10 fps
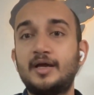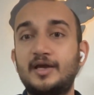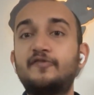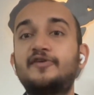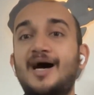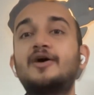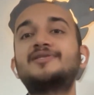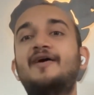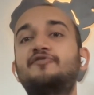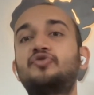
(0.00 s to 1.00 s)
if
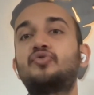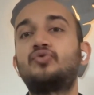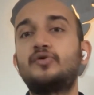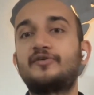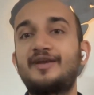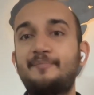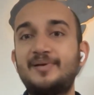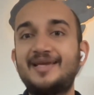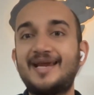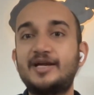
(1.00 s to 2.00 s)
DAOs have to
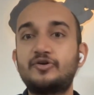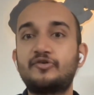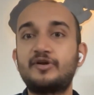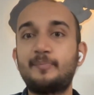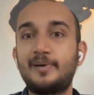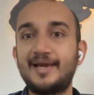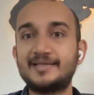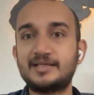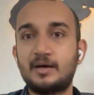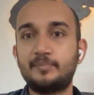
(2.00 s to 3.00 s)
replicate or
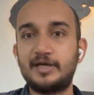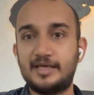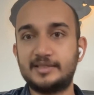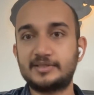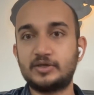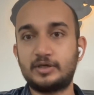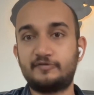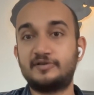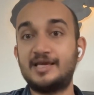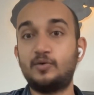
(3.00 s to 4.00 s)
replace companies, or
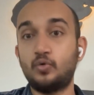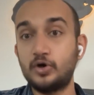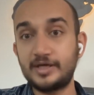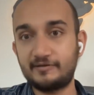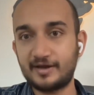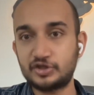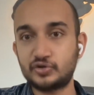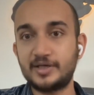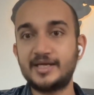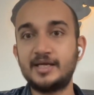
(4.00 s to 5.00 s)
if they would
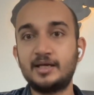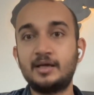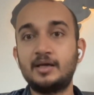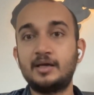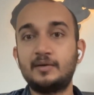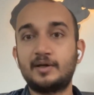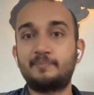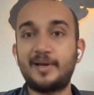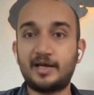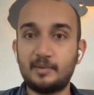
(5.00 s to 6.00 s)
eventually
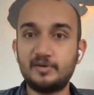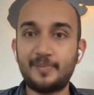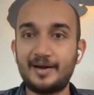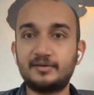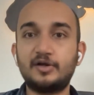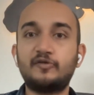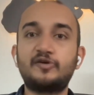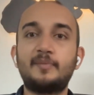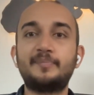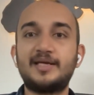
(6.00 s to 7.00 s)
become a parallel
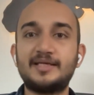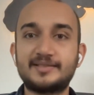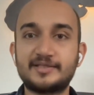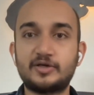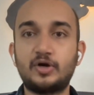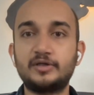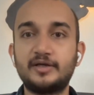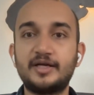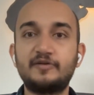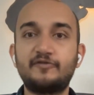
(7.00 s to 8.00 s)
of companies as an
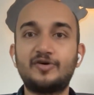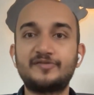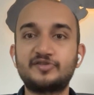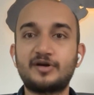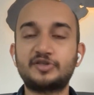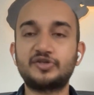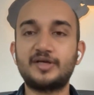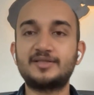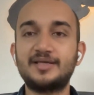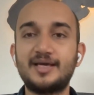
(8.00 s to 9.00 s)
alternative way of
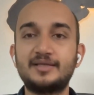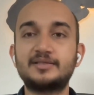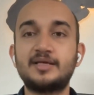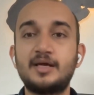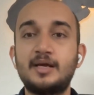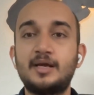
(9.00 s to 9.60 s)
structuring things,